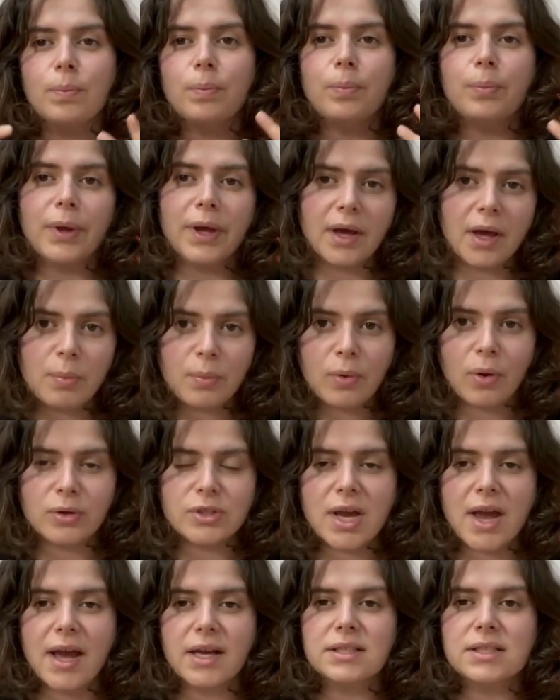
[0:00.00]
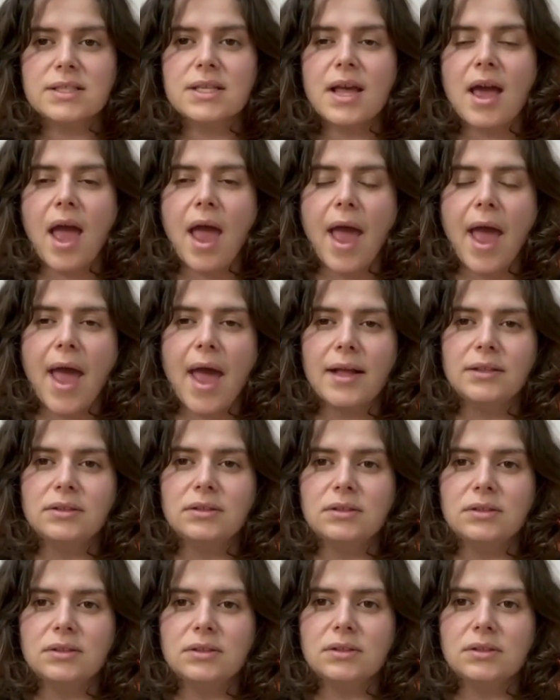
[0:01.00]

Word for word: bigger projects and